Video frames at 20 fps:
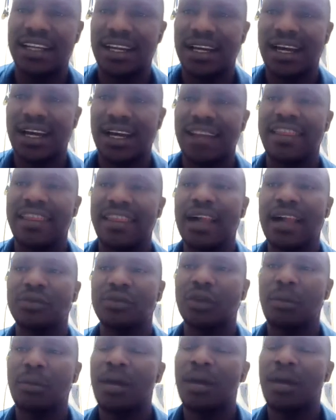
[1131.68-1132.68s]
And the girls
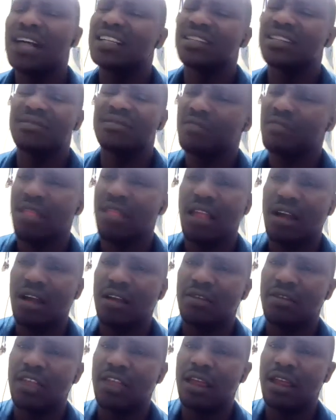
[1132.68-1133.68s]
will bat,
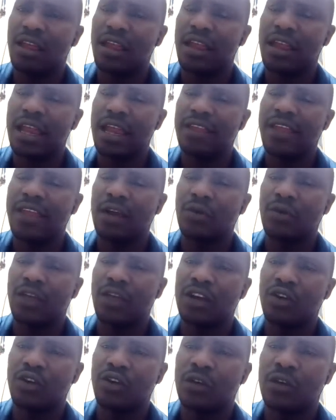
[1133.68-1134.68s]
they get there
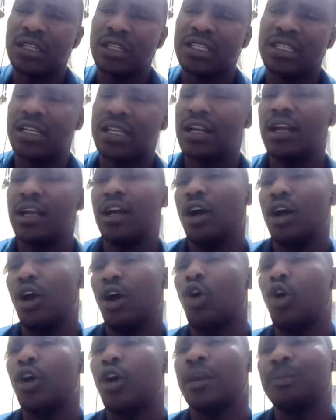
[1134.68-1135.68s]
30 overs,
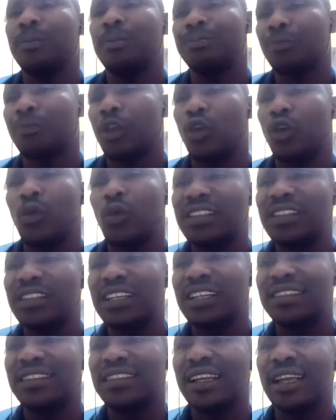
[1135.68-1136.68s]
or you're
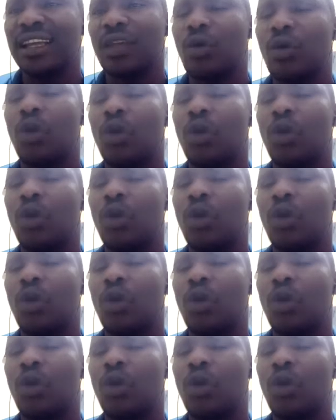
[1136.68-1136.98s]
chasing, you're not